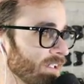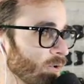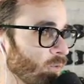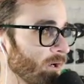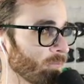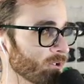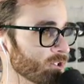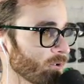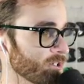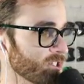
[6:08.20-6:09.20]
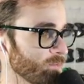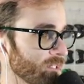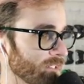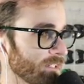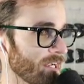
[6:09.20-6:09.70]
One more torch and we
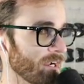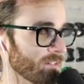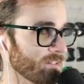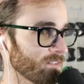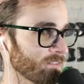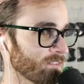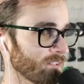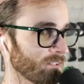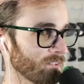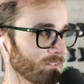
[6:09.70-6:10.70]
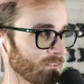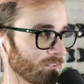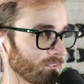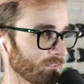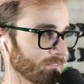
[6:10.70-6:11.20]
can get out of here.
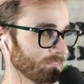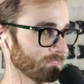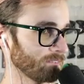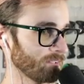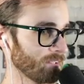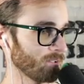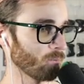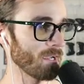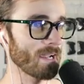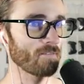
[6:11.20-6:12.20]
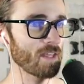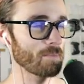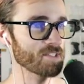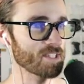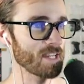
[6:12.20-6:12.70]
Uh, wait, have they
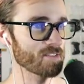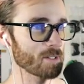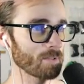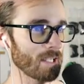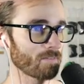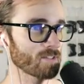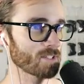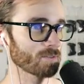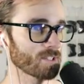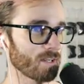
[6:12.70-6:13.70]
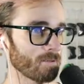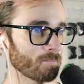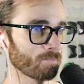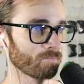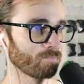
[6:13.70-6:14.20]
been saying something every single
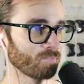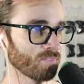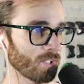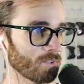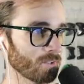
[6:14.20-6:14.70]
time? Are there